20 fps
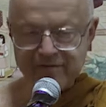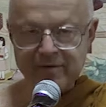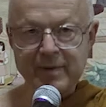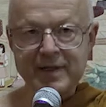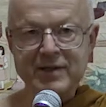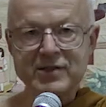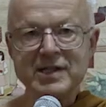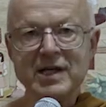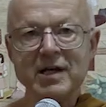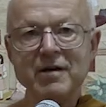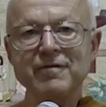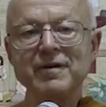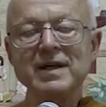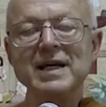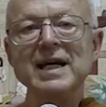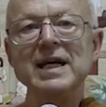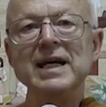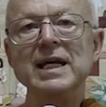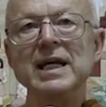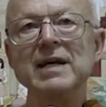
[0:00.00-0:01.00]
for myself,
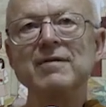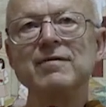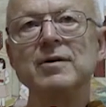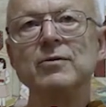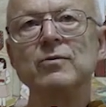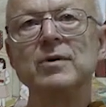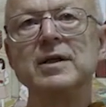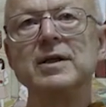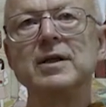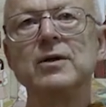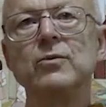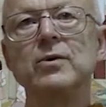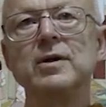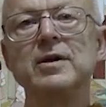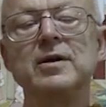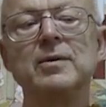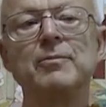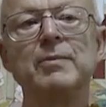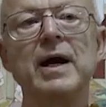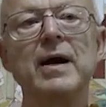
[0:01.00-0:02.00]
even when you're
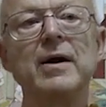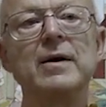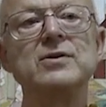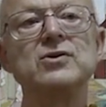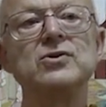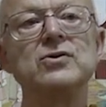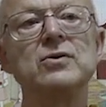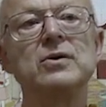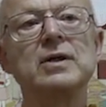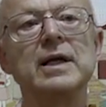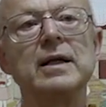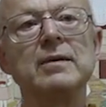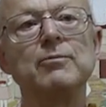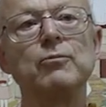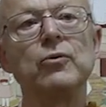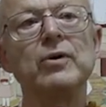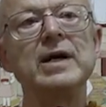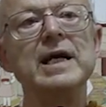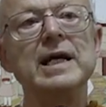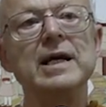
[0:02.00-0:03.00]
with your parents, you can
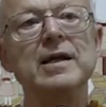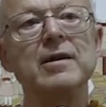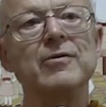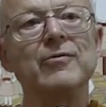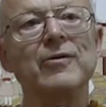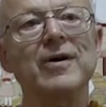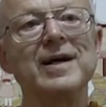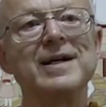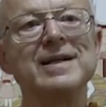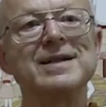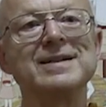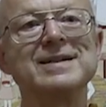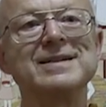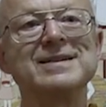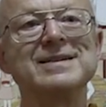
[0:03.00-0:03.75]
breathe, right?